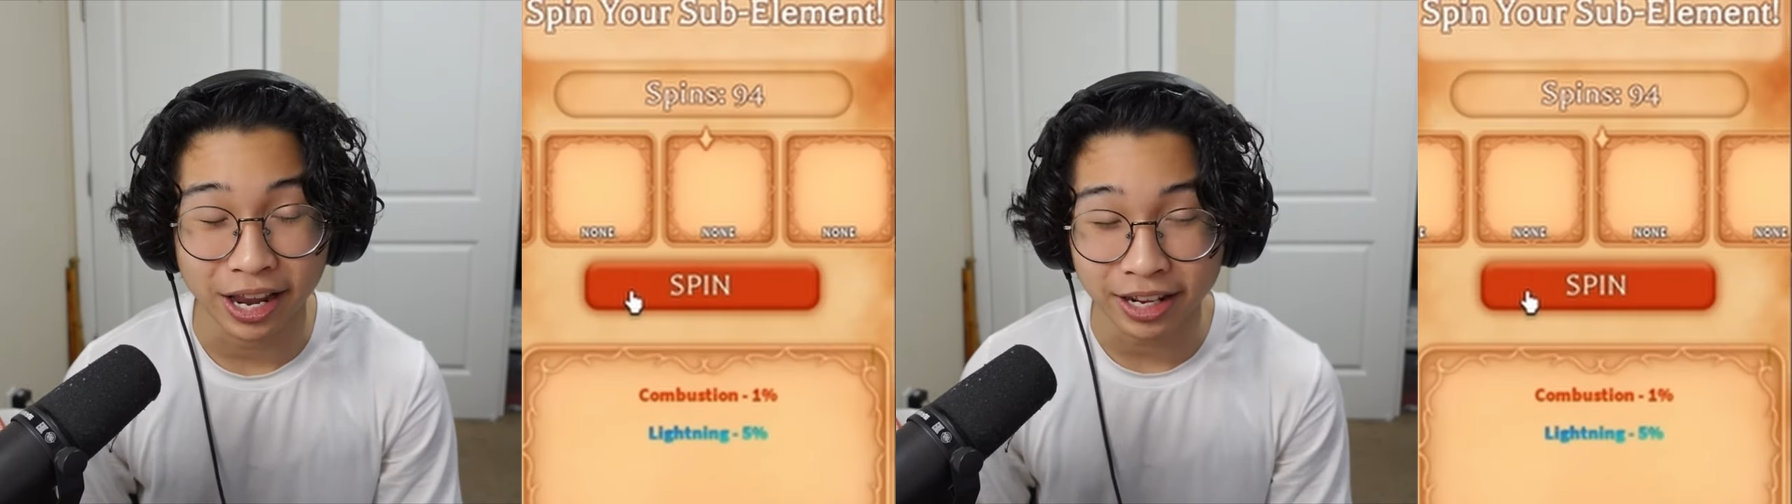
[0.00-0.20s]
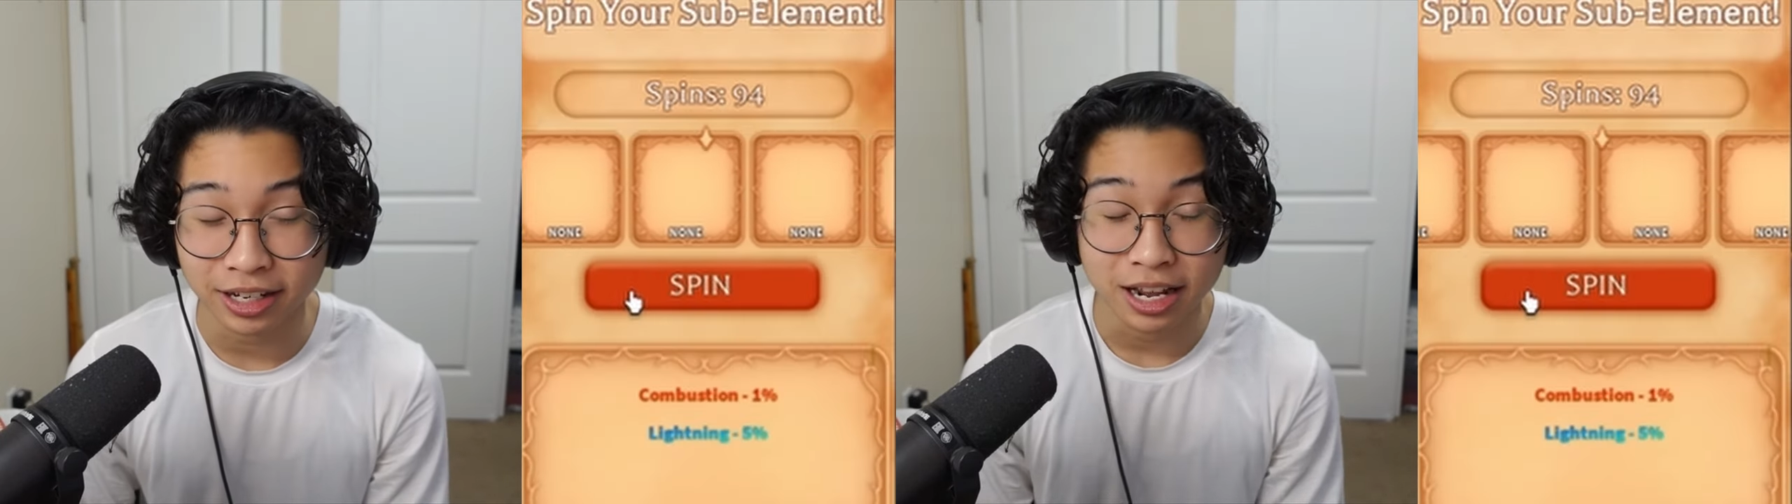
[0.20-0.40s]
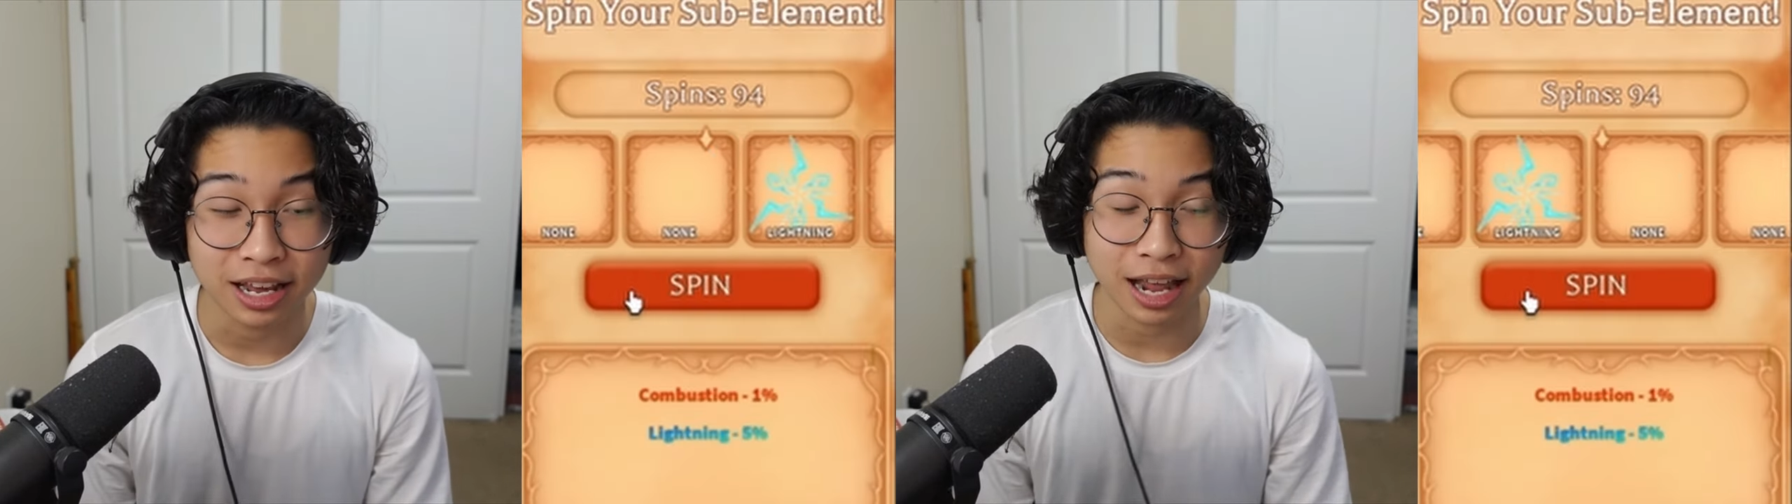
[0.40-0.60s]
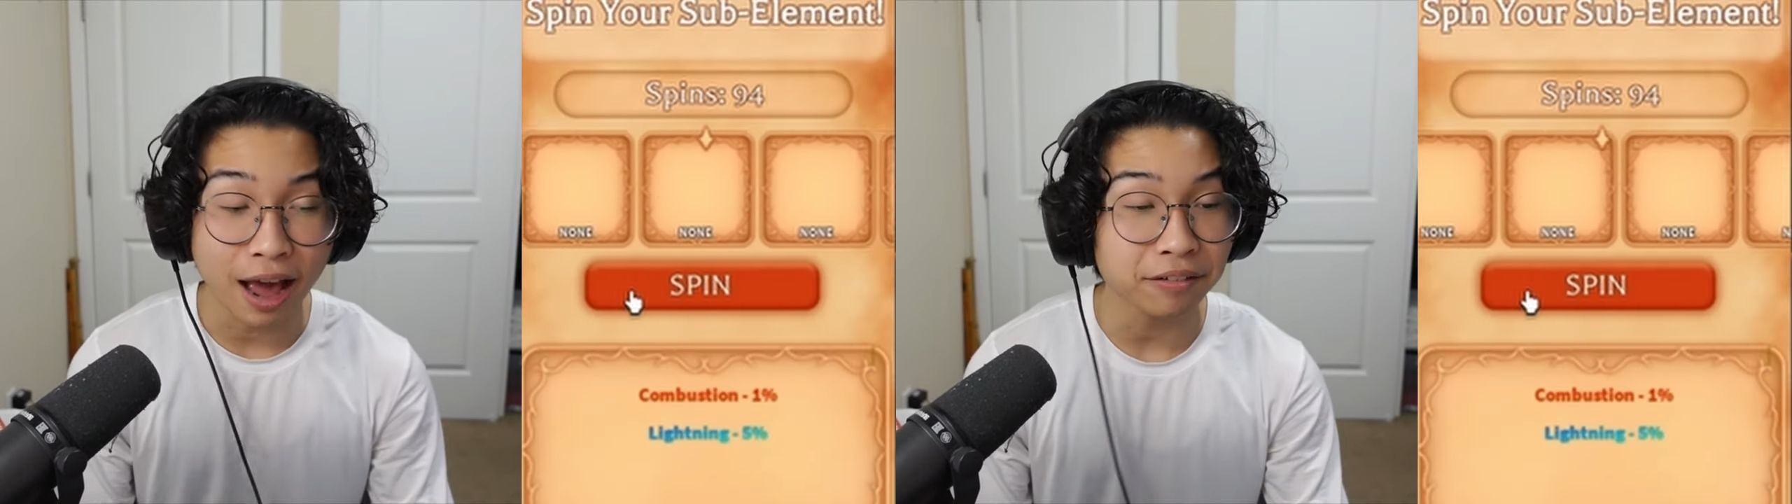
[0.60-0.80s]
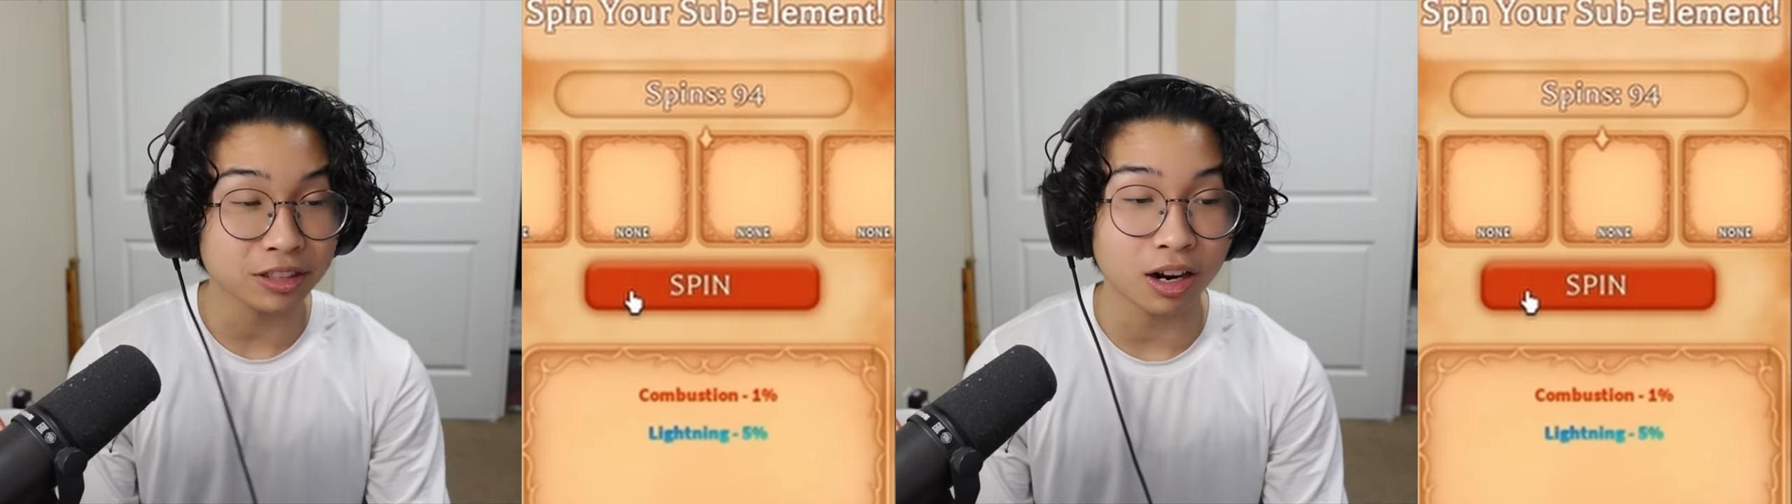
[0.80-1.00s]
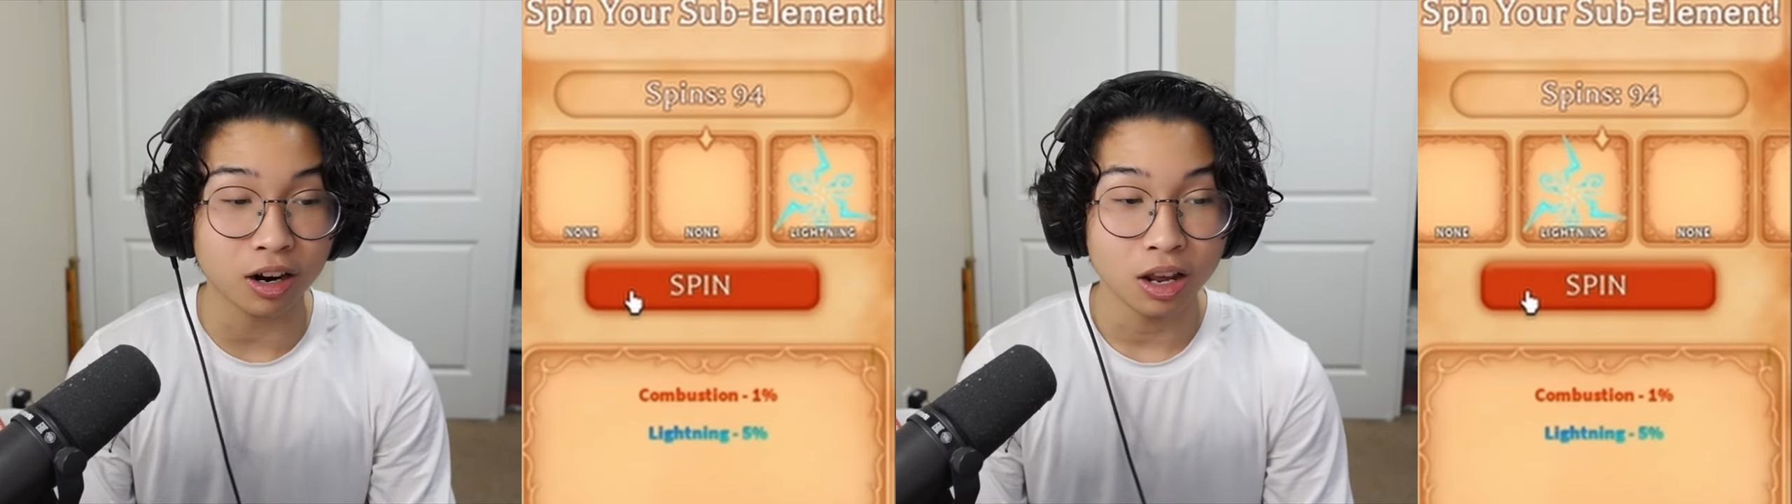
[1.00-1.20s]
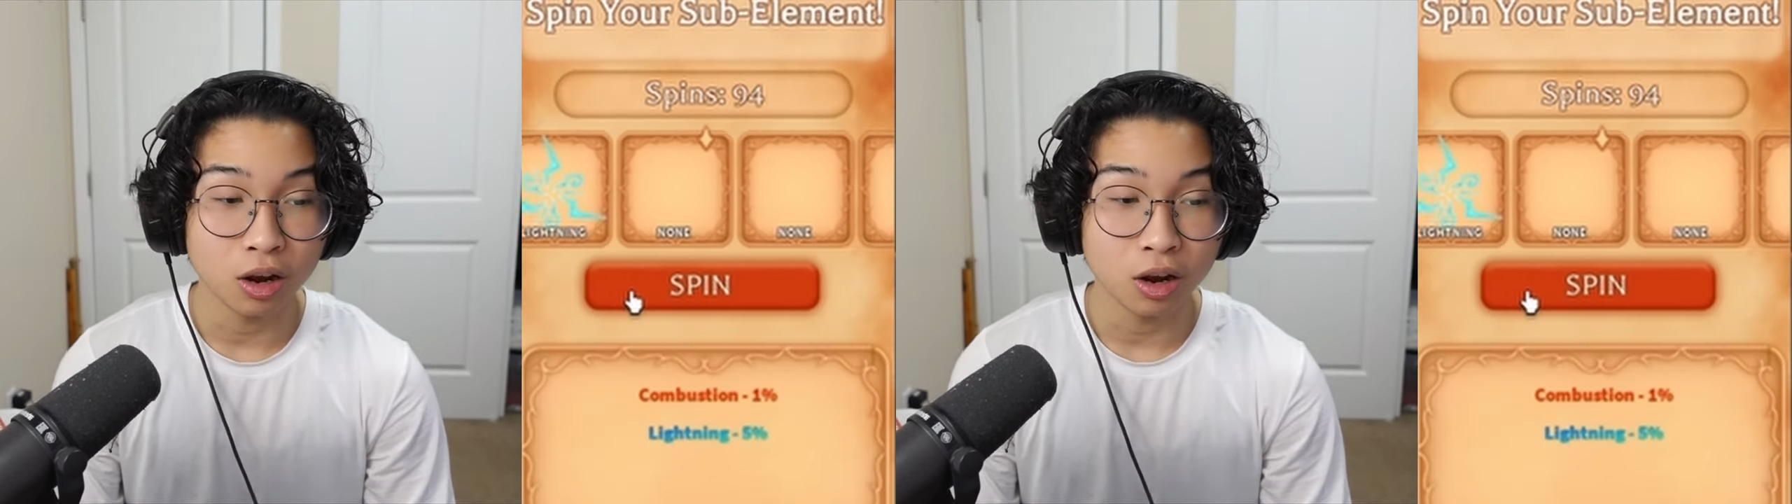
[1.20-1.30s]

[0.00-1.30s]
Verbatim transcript: And an avatar